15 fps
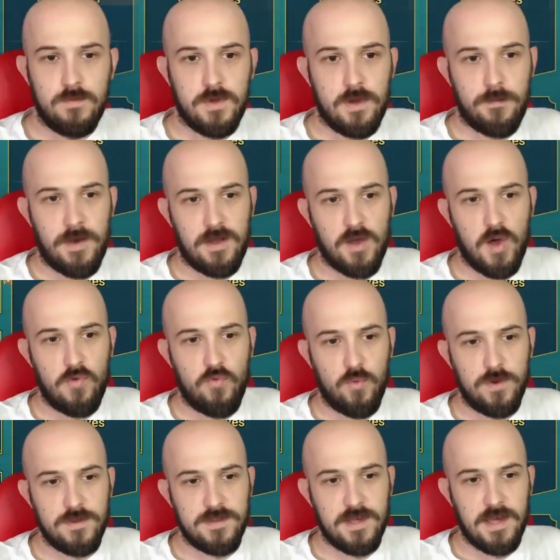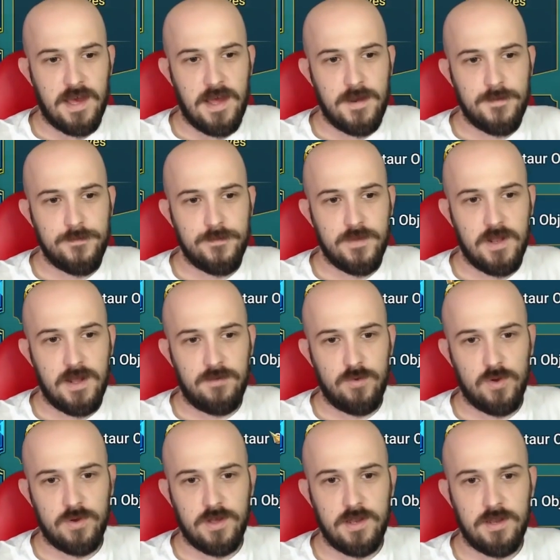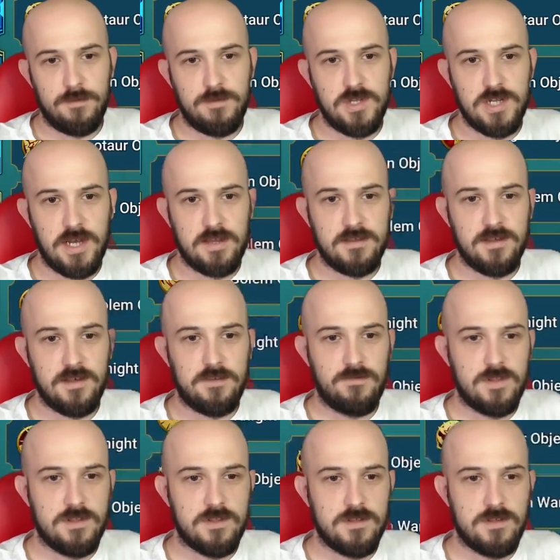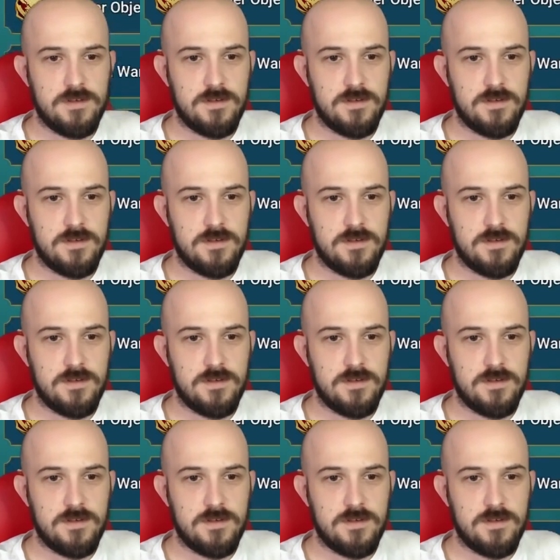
Get back over once again and have a look in objectives.